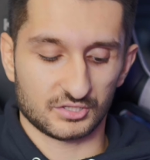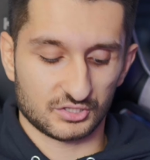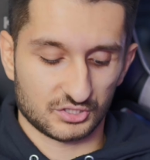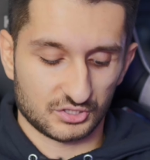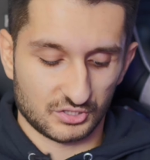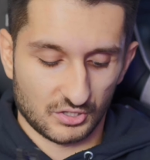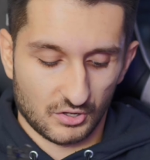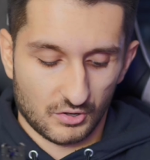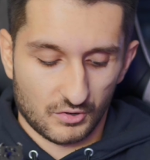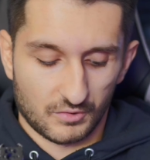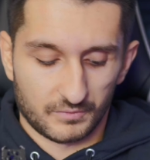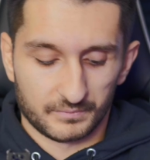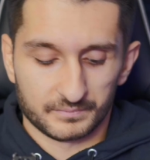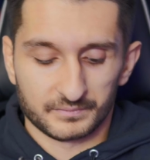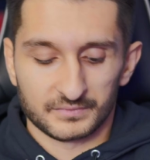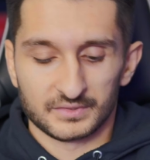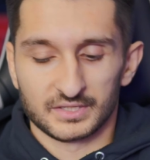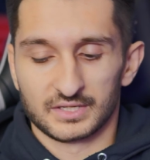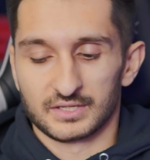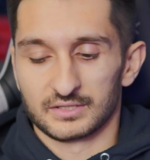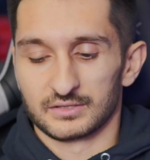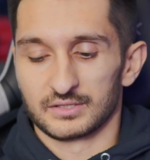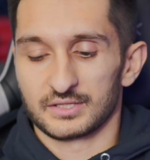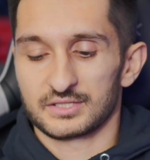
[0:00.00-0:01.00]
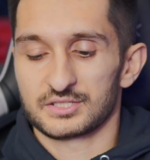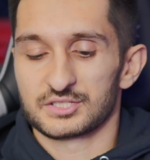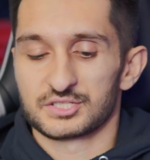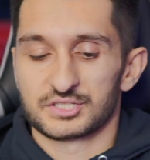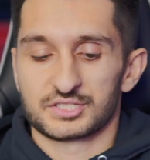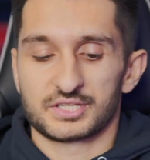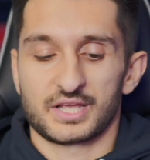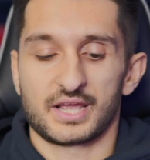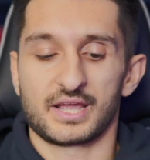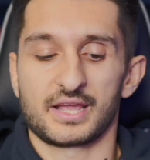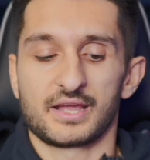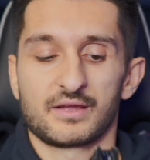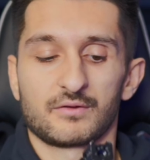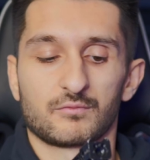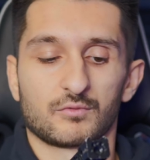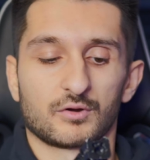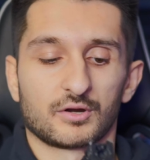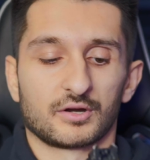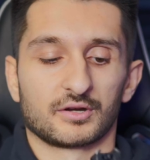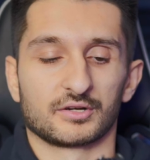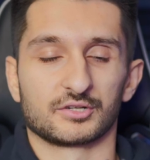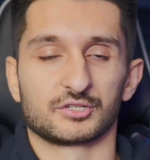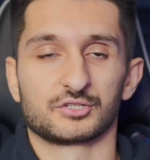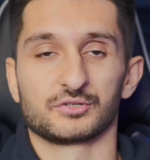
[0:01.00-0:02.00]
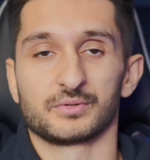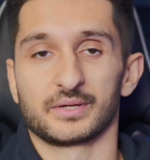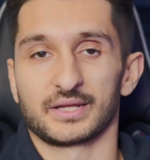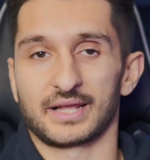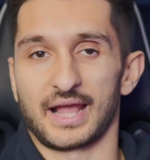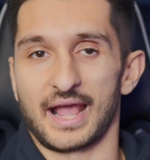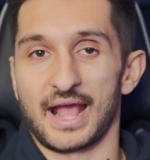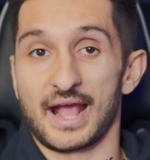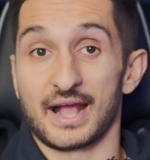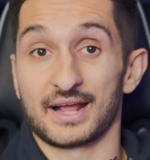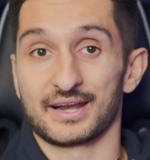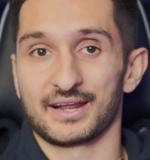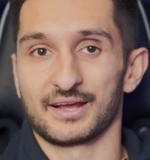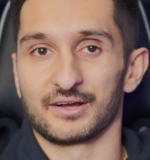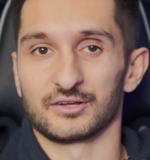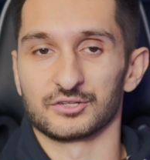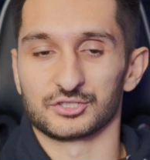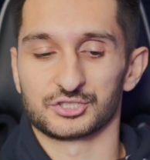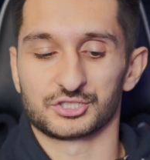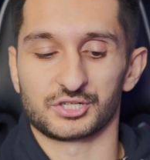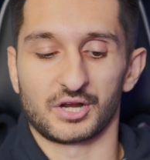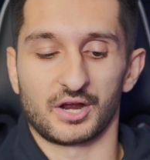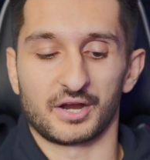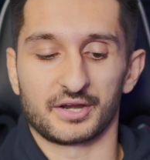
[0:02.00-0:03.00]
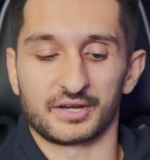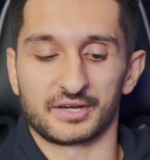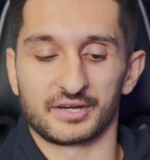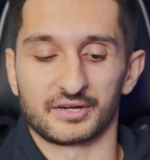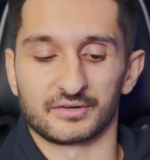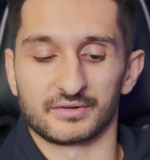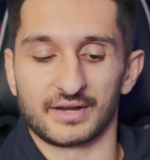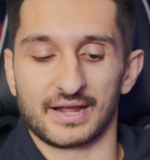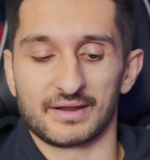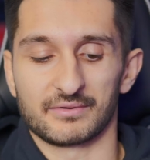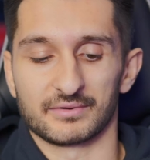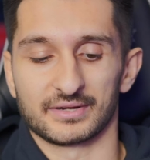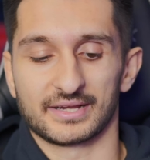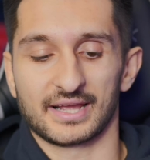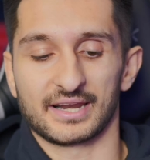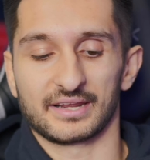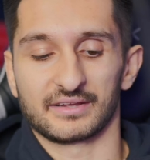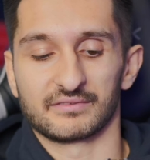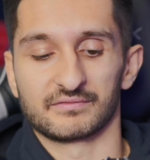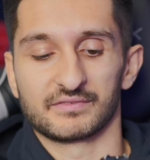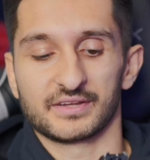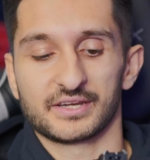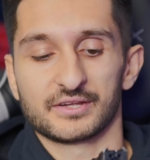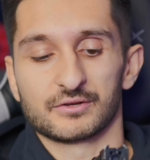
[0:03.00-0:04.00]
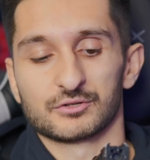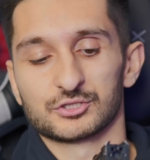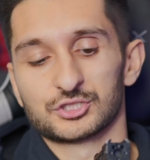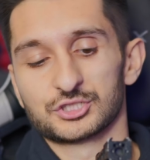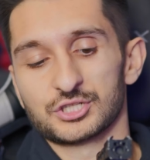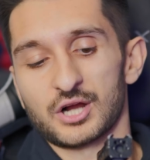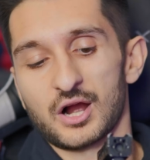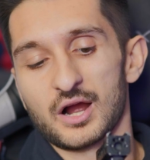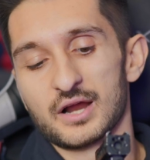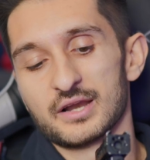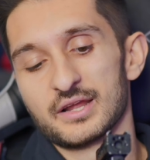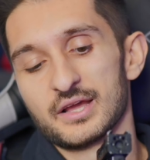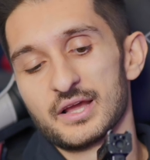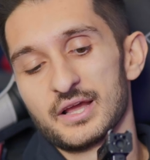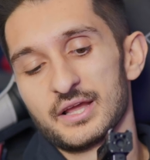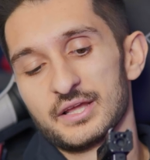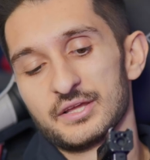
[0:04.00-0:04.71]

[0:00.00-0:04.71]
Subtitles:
So let's say we're doing a handheld shot here, right? We're getting a video shot.